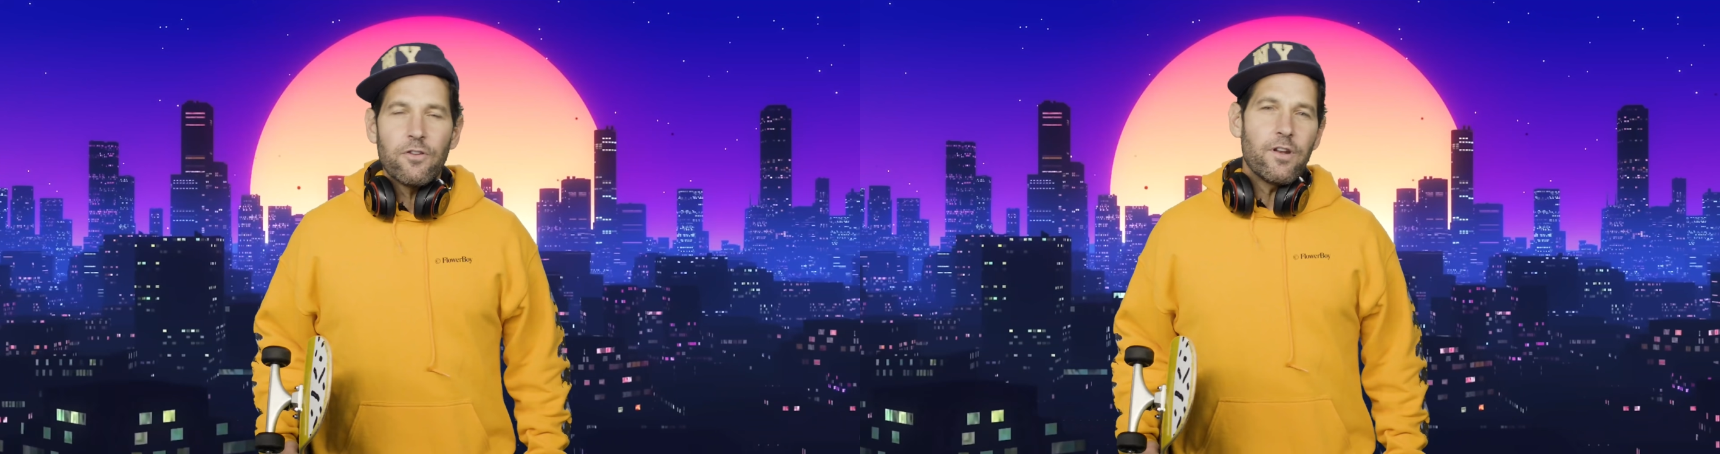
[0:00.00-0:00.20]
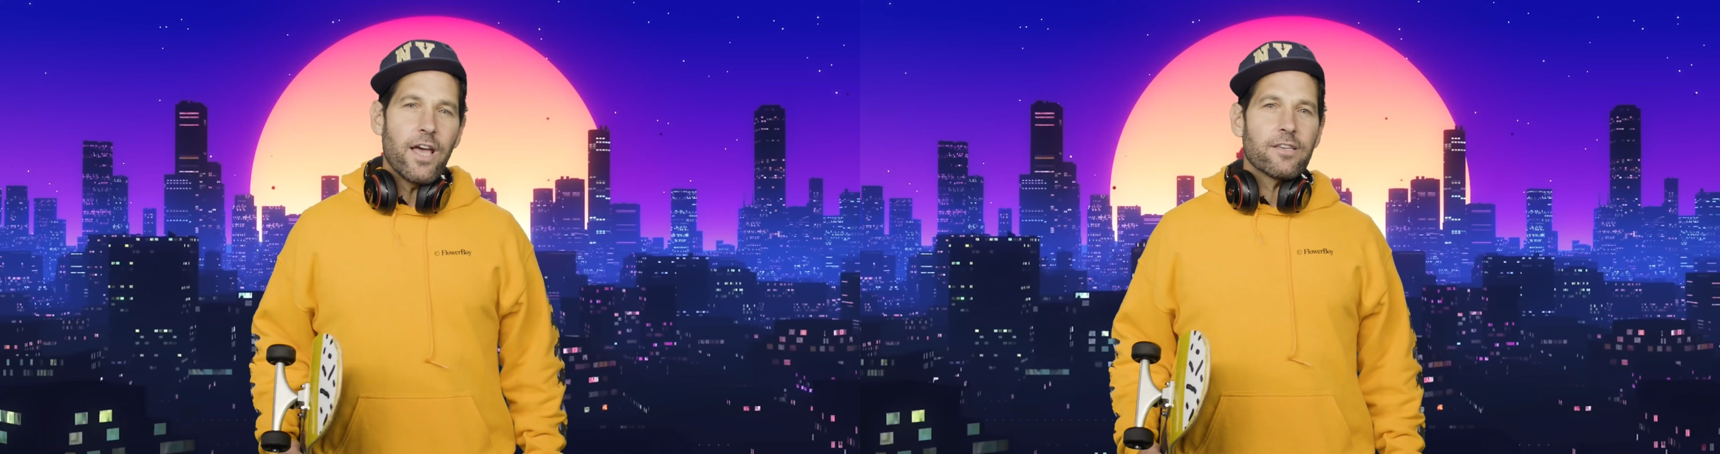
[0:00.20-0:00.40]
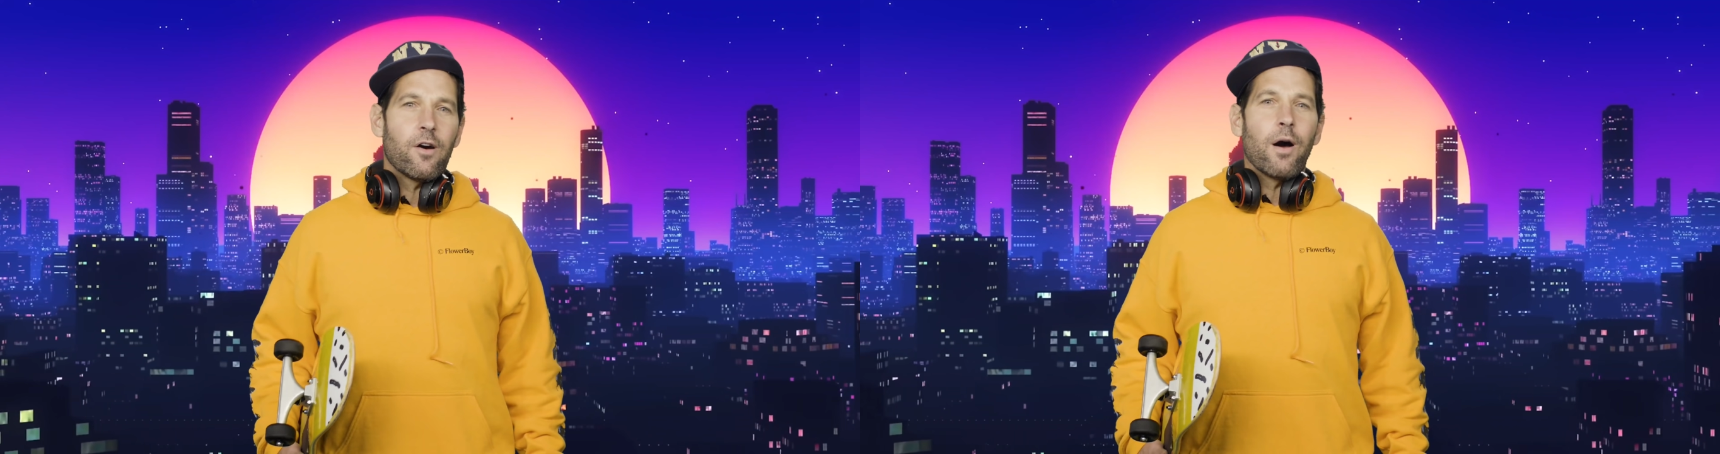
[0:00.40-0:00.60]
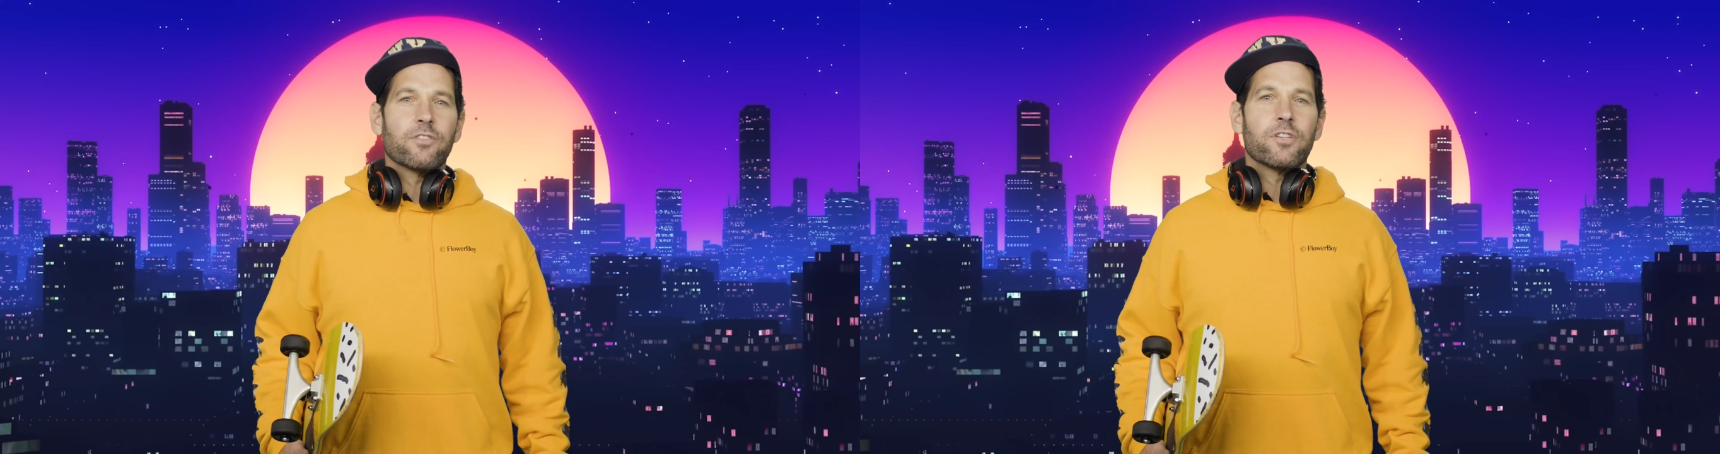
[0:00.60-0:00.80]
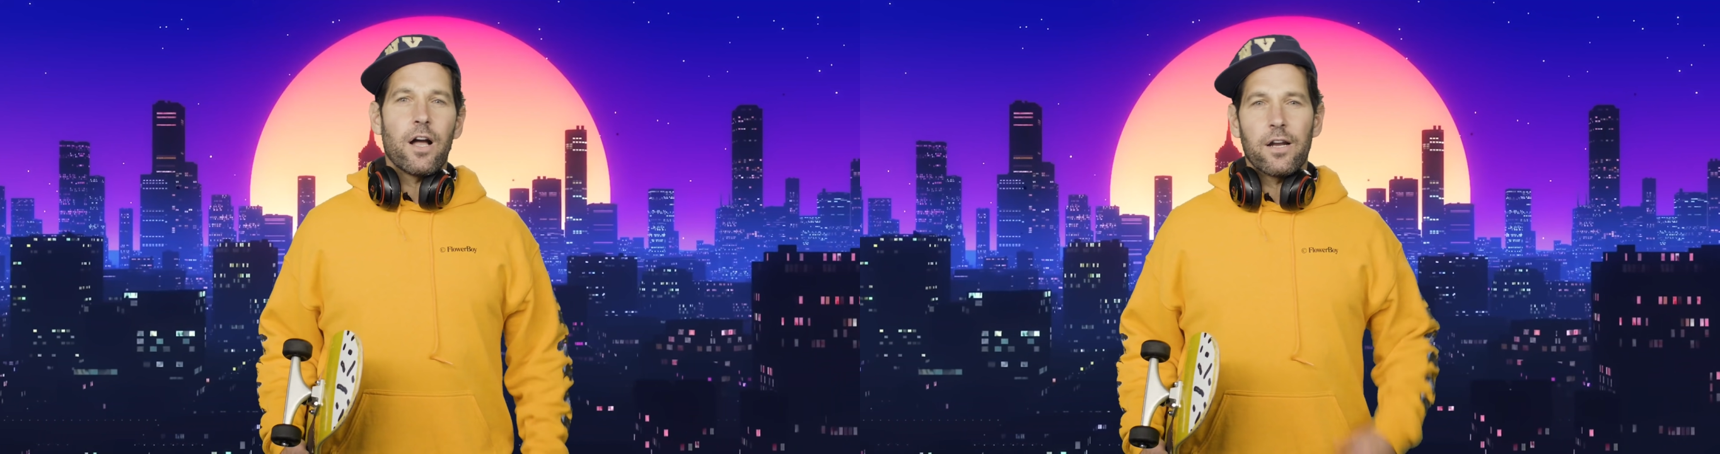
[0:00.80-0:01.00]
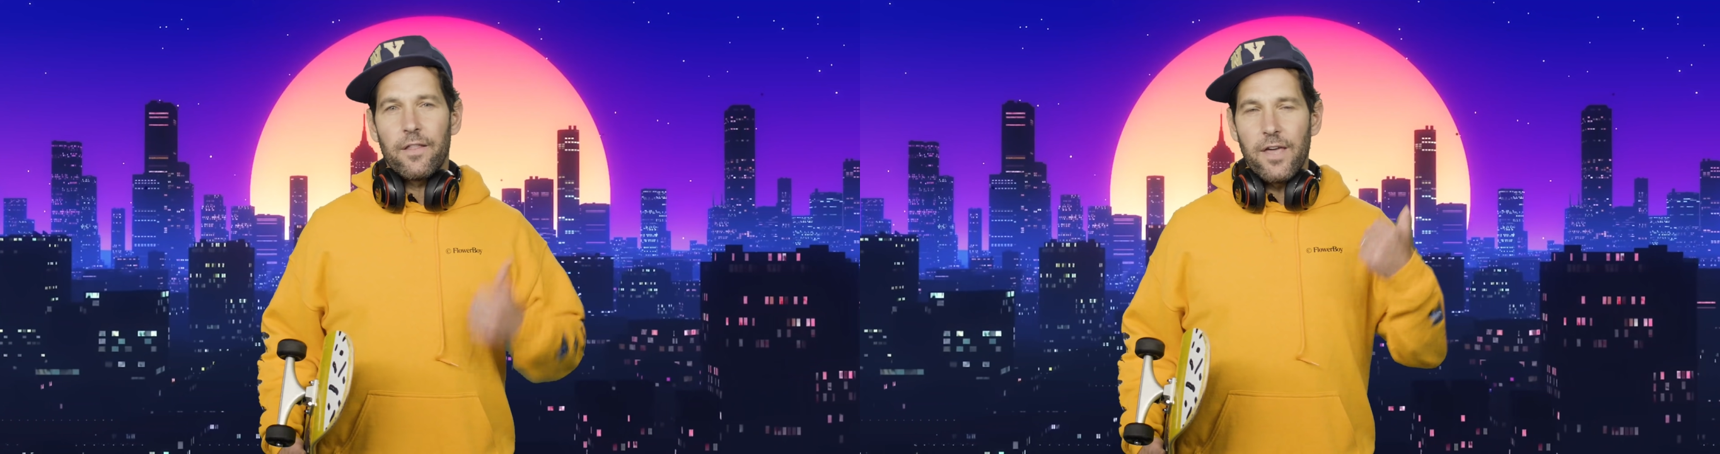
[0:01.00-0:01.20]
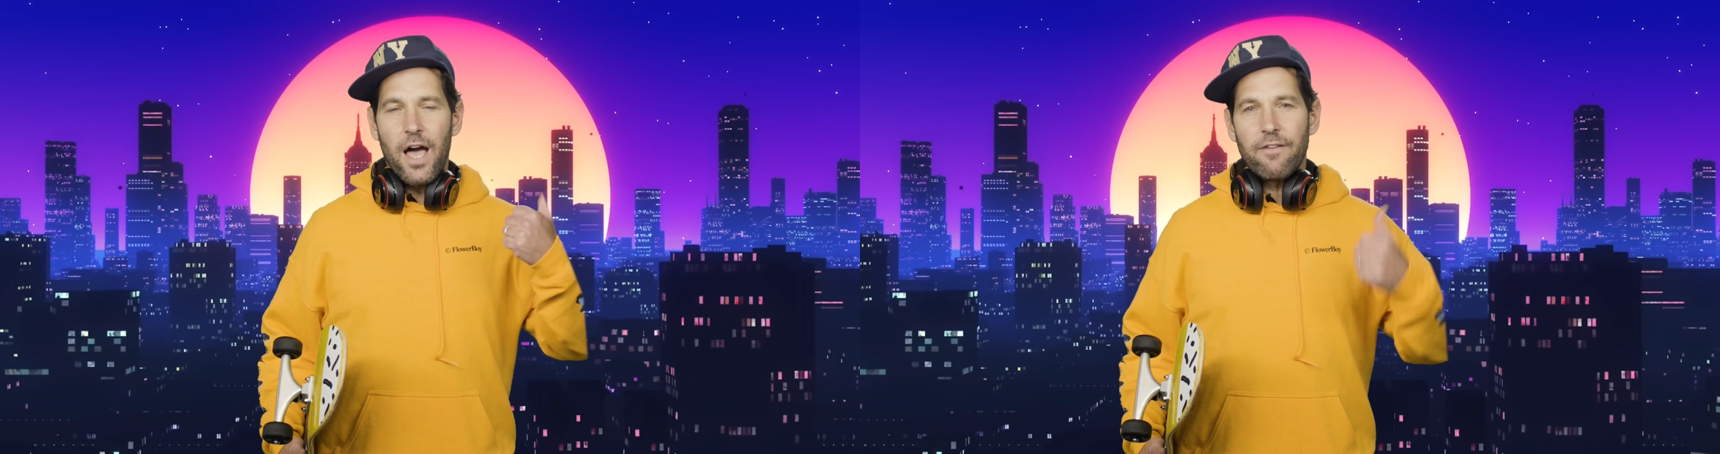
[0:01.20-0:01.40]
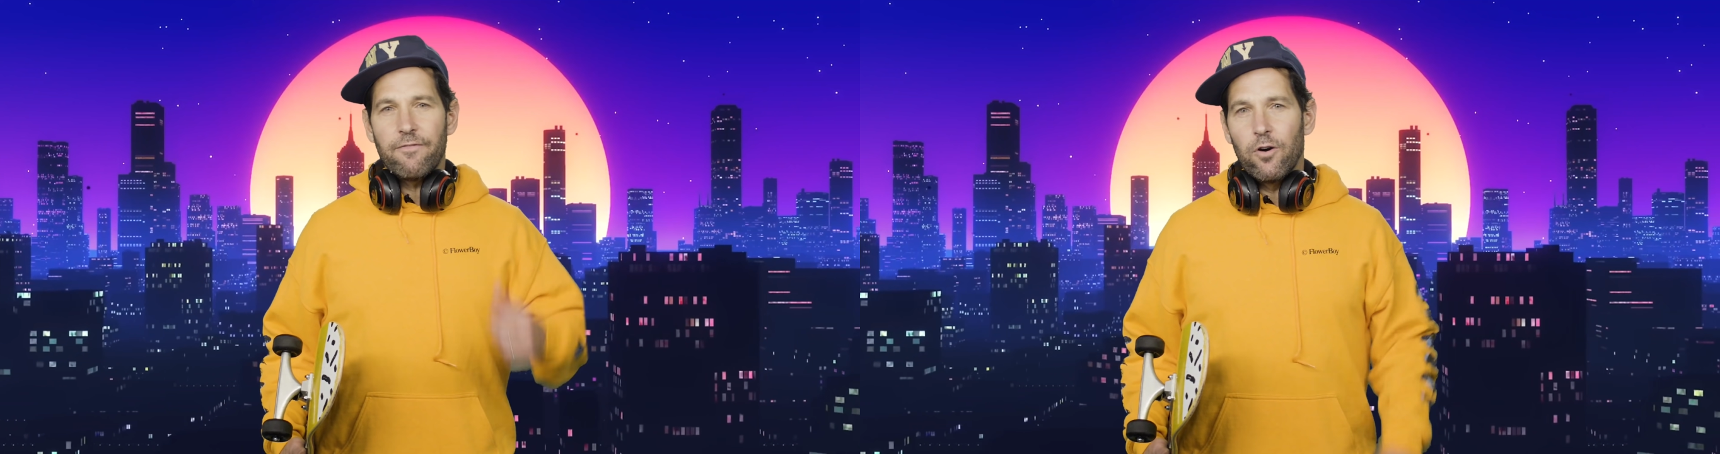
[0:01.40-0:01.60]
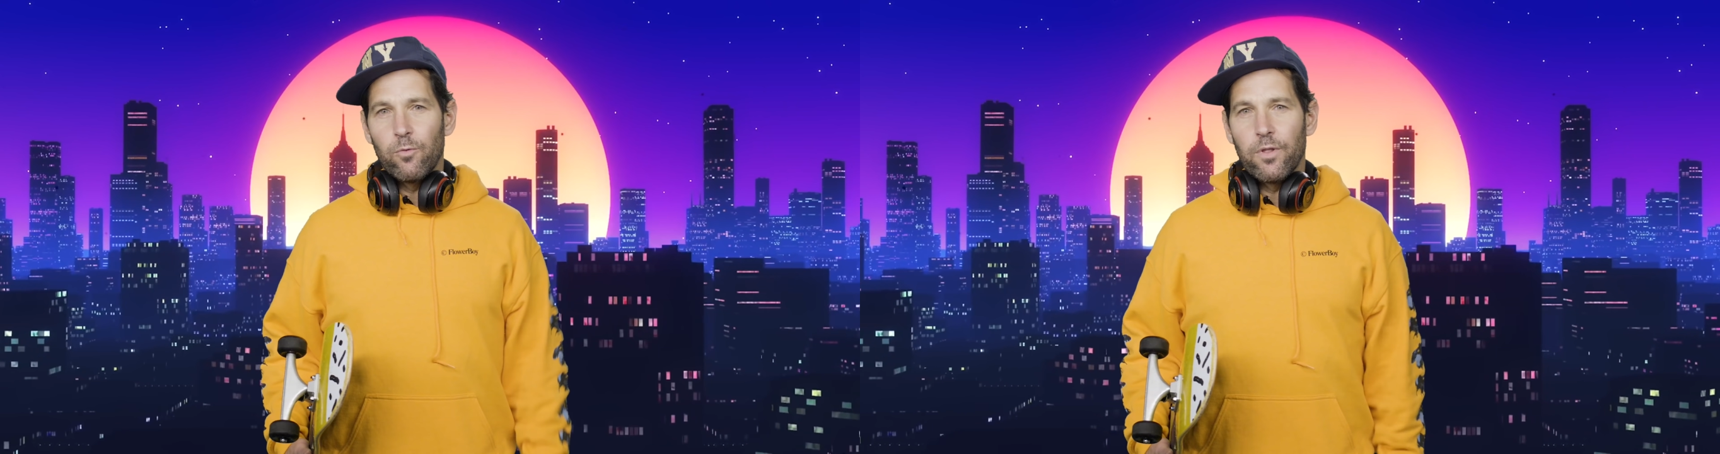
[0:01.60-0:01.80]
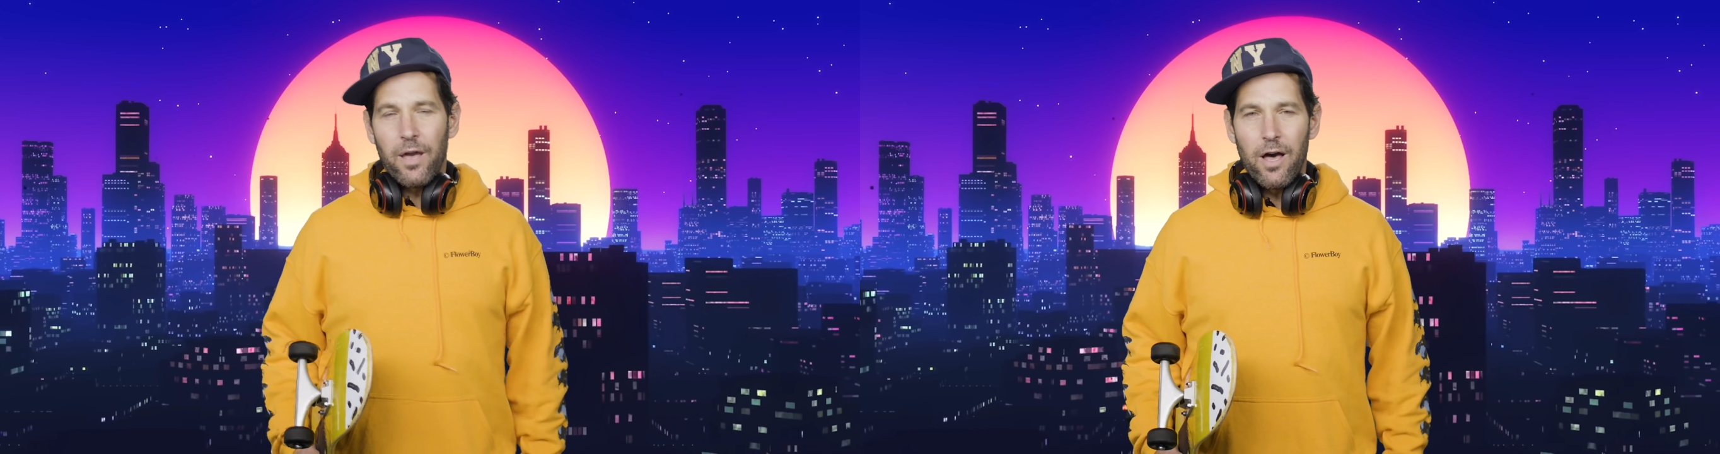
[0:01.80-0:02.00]
few days ago, I was talking on the iPhone
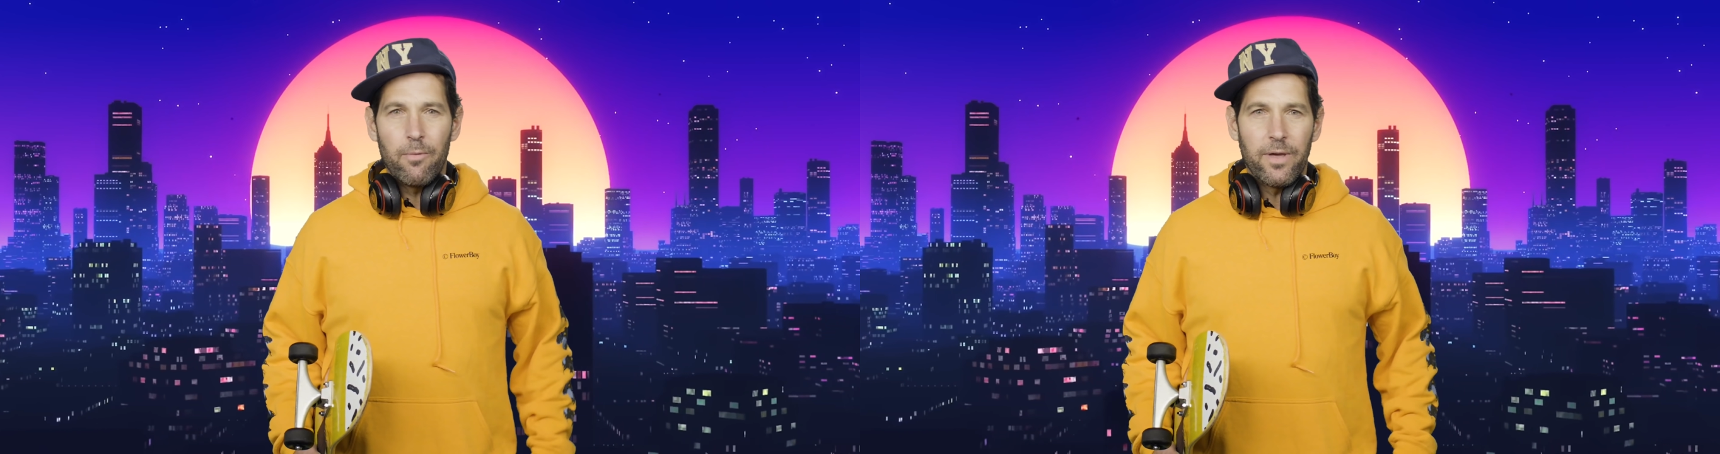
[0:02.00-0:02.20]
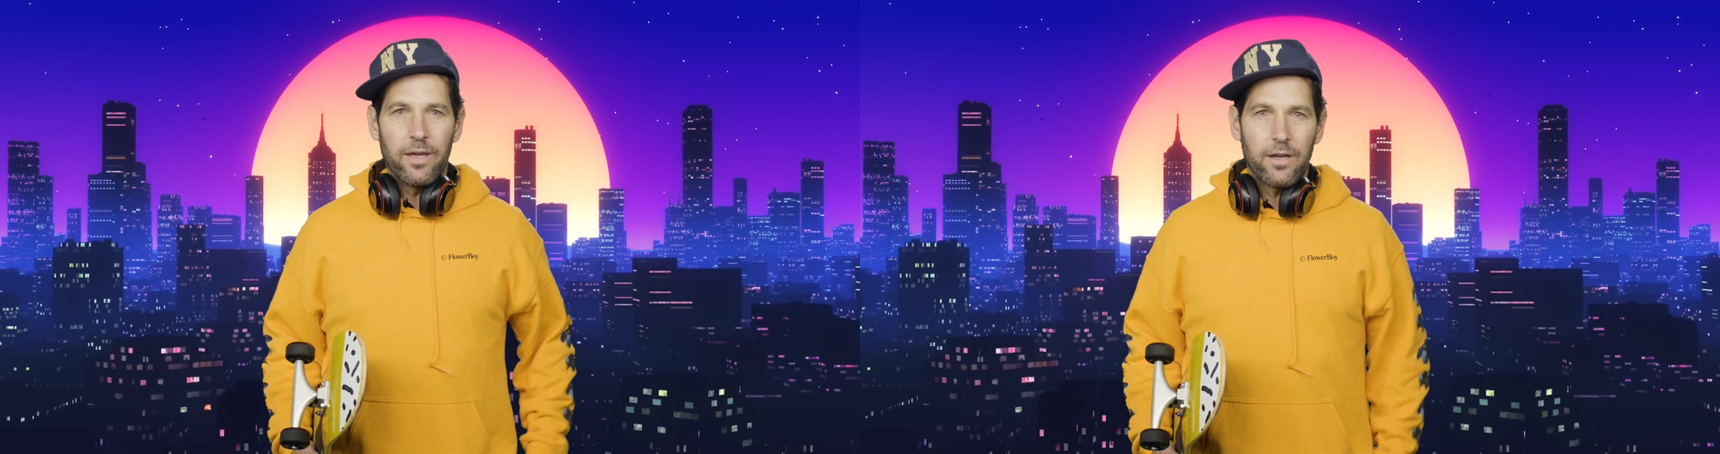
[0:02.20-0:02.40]
with my homie,